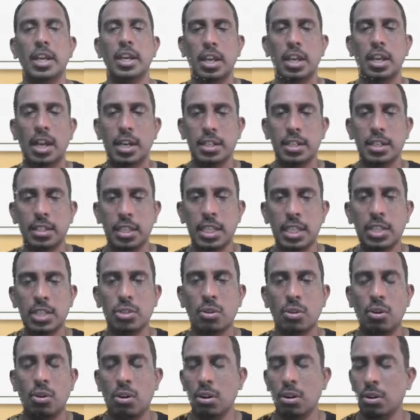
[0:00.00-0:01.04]
and these
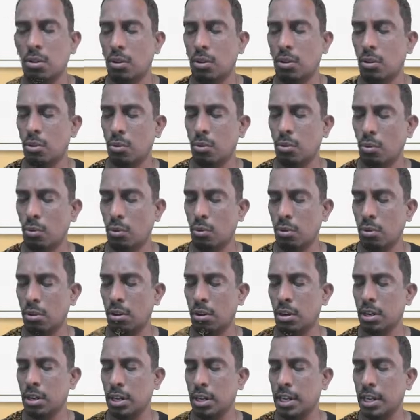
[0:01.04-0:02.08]
all are
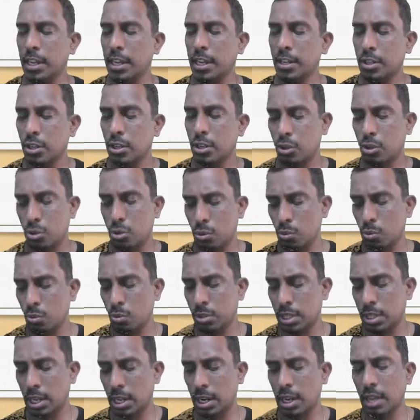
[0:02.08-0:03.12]
overall related to
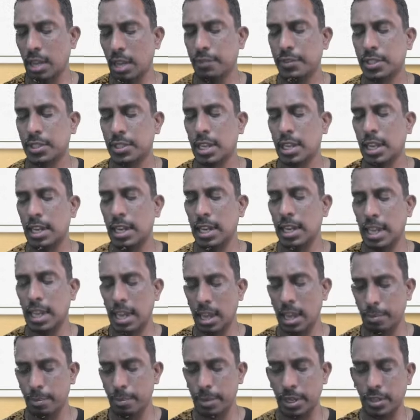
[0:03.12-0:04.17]
the lifestyle
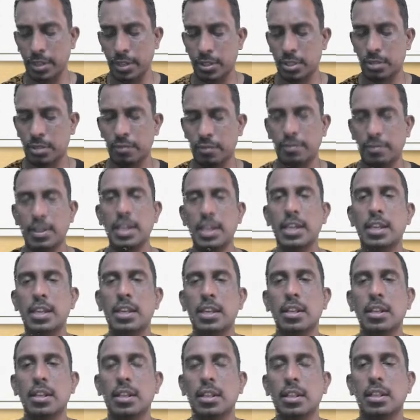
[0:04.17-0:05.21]
habits, where
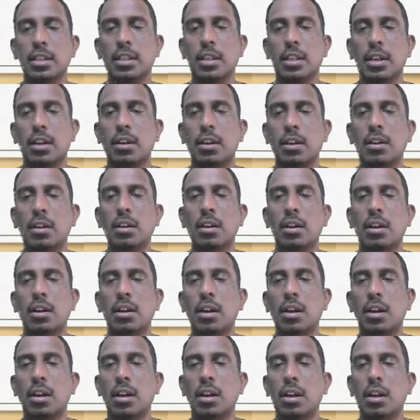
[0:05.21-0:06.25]
the
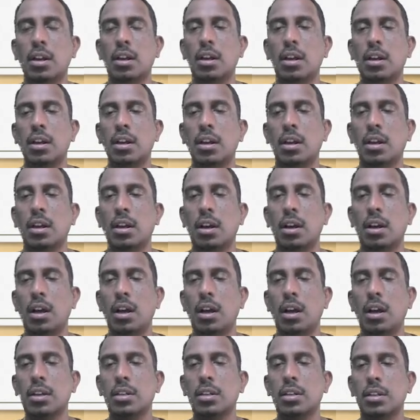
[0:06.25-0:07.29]

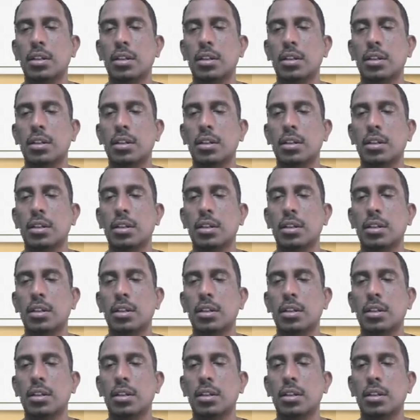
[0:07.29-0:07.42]
heart